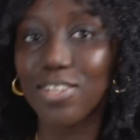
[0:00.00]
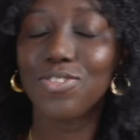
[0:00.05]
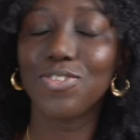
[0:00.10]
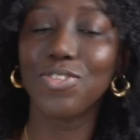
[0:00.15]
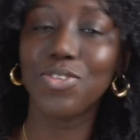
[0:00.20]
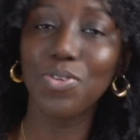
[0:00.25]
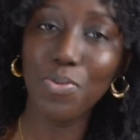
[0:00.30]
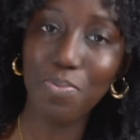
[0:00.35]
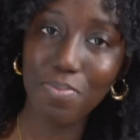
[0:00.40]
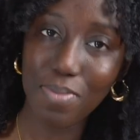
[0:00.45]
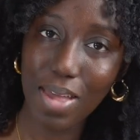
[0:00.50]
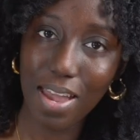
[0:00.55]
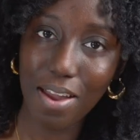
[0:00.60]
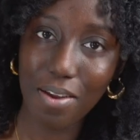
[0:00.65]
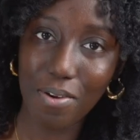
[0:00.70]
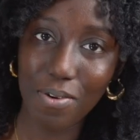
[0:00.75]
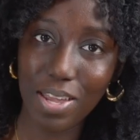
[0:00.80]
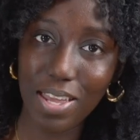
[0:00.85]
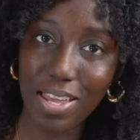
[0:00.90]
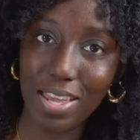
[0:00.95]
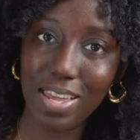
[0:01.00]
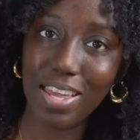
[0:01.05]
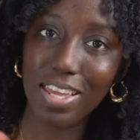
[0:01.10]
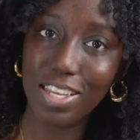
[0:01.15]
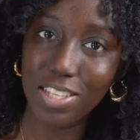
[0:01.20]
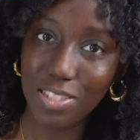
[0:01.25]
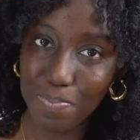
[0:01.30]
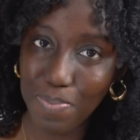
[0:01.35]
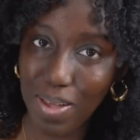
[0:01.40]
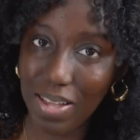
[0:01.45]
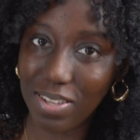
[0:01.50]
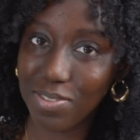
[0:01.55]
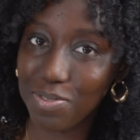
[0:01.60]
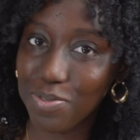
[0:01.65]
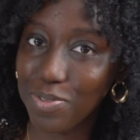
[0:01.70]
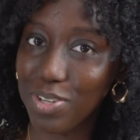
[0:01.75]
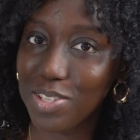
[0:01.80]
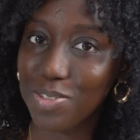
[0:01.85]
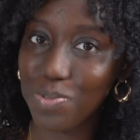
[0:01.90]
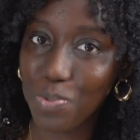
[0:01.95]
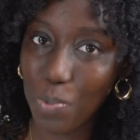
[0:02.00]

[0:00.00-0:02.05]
to marry his best friend's